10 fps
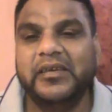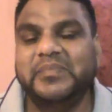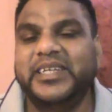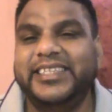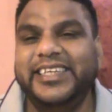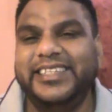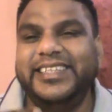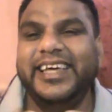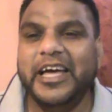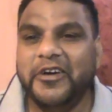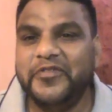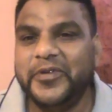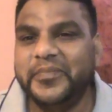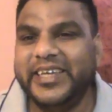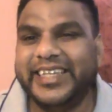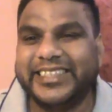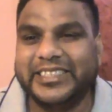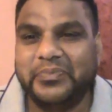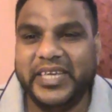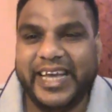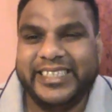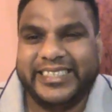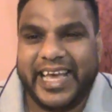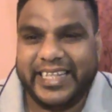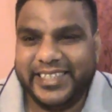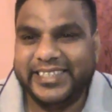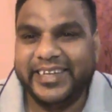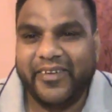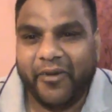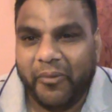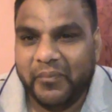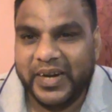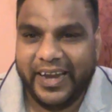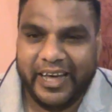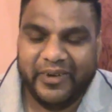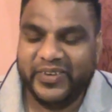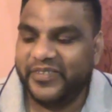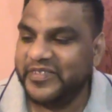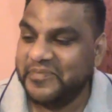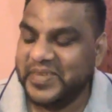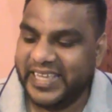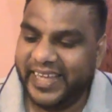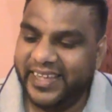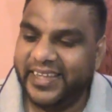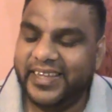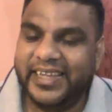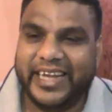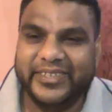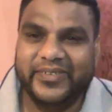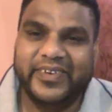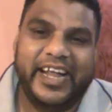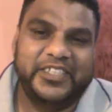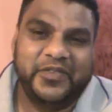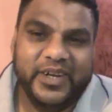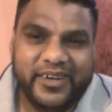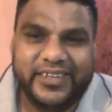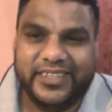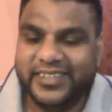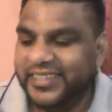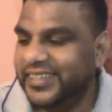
But that, for me, that just be excited to grumble loud. For me, eh? I don't know, I just feel good.